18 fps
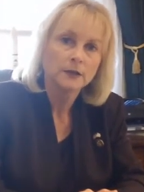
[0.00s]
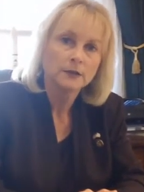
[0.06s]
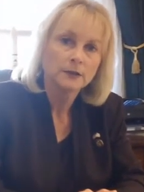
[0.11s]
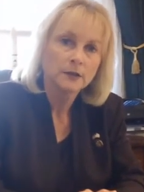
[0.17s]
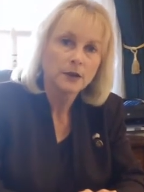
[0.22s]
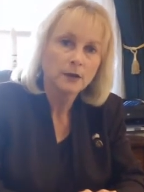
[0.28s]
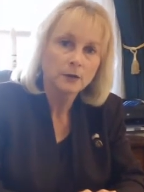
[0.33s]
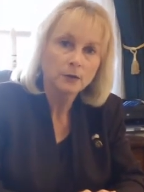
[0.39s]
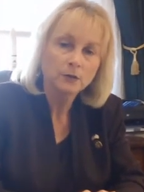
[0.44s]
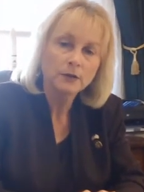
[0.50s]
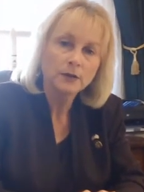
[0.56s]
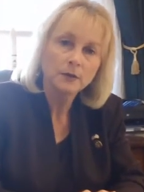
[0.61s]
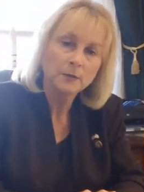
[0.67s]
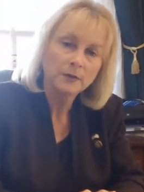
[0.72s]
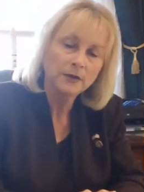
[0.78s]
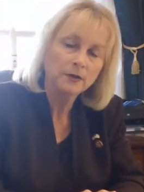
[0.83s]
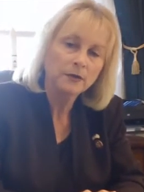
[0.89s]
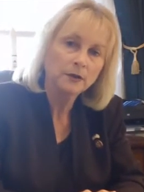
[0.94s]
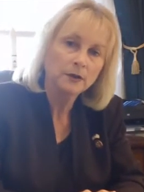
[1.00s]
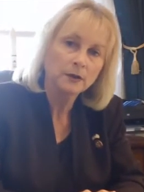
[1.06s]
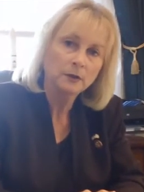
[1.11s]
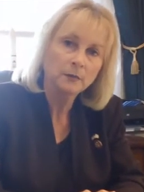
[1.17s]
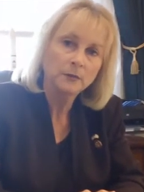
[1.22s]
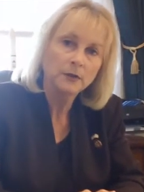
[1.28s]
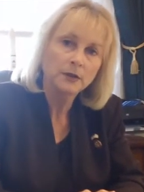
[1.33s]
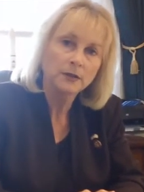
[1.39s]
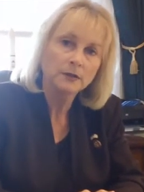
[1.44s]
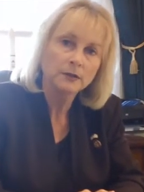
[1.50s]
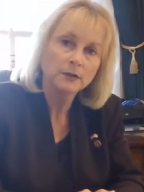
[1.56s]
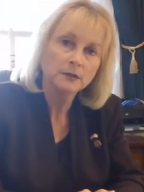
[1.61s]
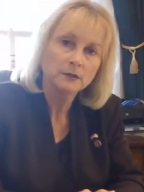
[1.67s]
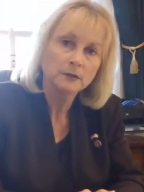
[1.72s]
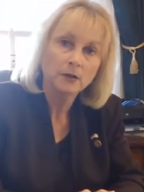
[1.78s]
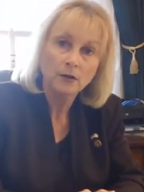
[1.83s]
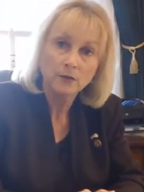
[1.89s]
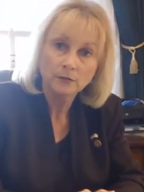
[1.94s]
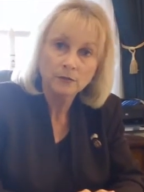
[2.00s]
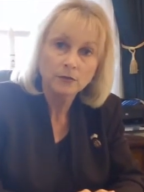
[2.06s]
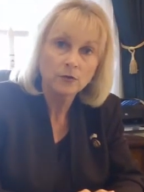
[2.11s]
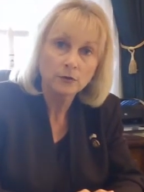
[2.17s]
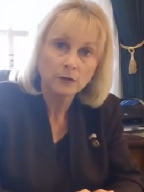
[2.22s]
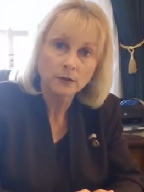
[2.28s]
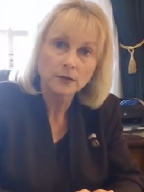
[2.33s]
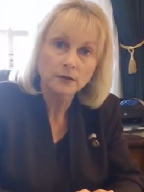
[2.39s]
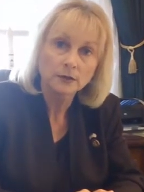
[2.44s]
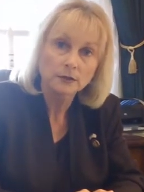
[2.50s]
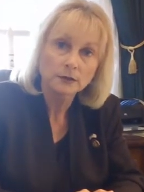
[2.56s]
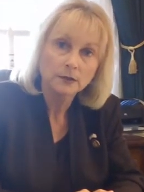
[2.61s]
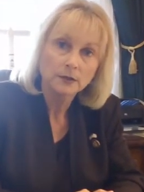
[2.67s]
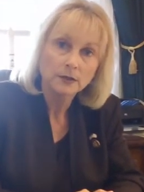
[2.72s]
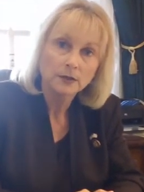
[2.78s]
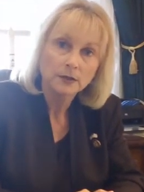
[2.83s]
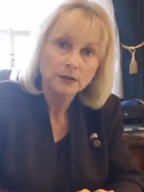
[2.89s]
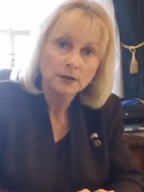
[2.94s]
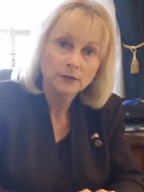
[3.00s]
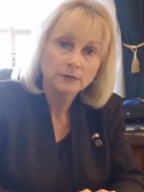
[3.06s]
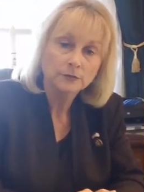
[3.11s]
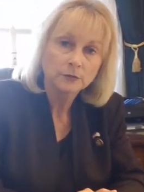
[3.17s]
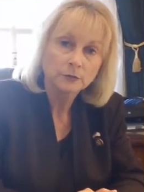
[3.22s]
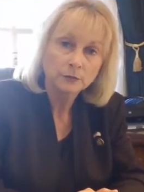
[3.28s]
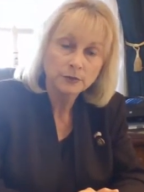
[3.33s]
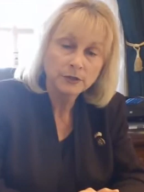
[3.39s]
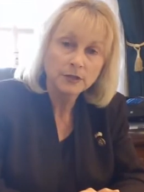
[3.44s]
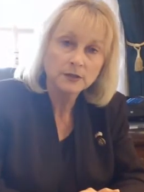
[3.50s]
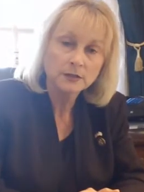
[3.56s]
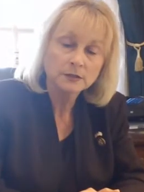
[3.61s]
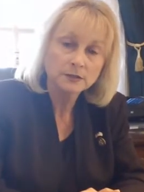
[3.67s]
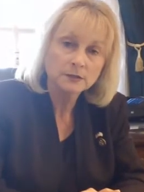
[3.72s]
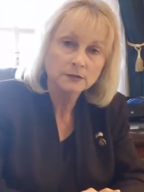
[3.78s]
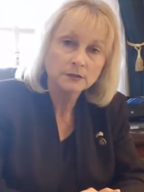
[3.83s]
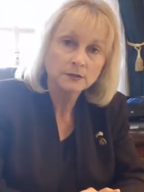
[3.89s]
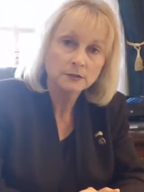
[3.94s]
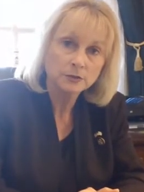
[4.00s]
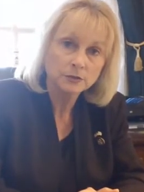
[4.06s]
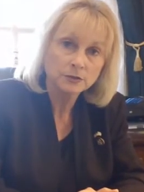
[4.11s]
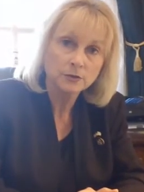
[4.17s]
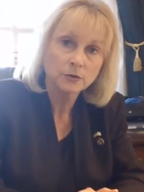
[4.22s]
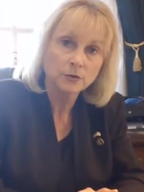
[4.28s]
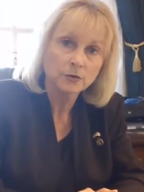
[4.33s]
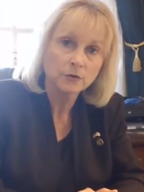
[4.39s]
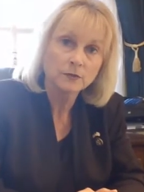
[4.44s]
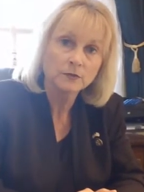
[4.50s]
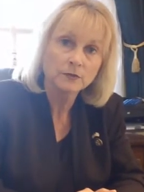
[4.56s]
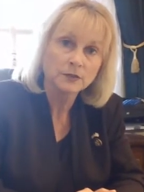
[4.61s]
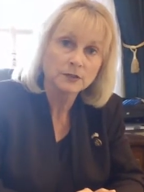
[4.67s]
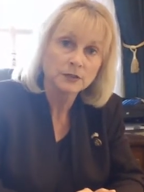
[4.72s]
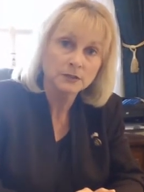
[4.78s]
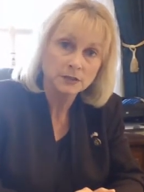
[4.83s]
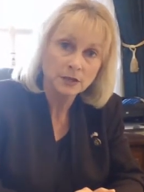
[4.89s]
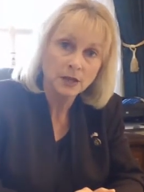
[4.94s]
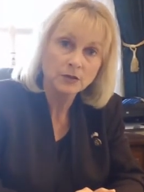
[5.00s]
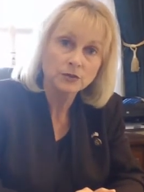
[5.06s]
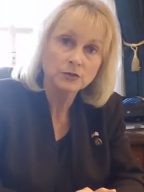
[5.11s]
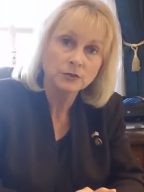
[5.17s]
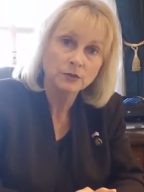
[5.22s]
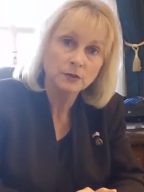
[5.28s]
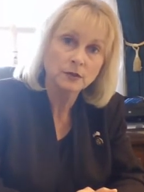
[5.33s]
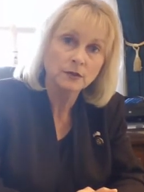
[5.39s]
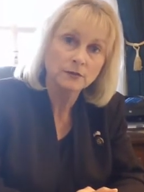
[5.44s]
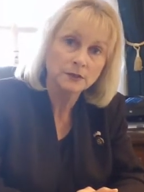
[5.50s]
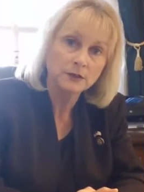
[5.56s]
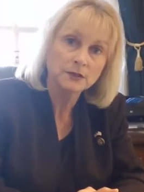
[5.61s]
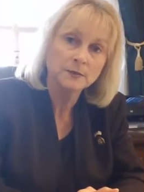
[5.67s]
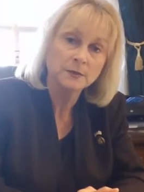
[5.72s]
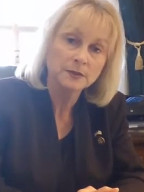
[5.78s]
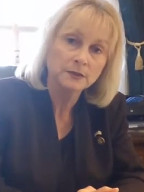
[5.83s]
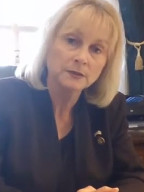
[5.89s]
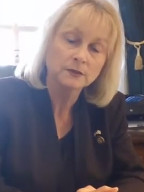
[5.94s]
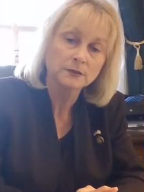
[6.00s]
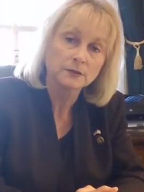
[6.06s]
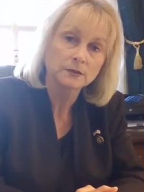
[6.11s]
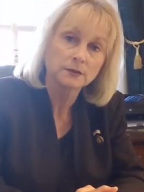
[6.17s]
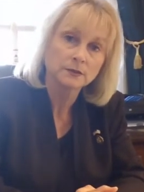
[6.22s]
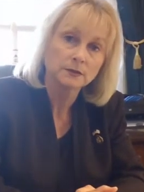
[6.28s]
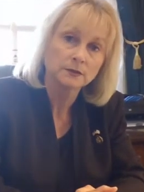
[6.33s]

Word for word: not only America, but Florida. And Floridians deserve the discussion of these bills.